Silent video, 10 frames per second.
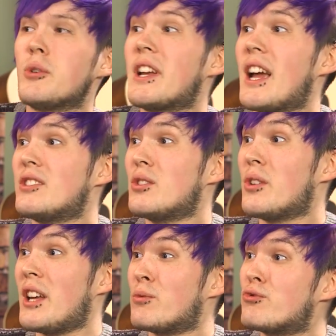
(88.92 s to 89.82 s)
So I guess
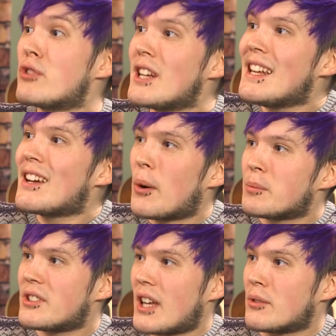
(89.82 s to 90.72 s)
it really
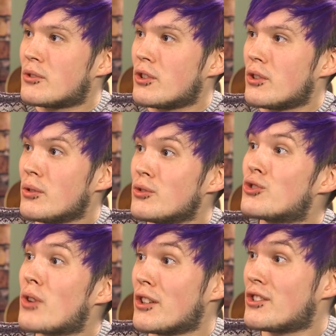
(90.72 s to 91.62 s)
comes down to
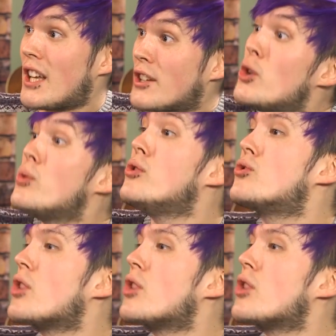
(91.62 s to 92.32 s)
trust and who you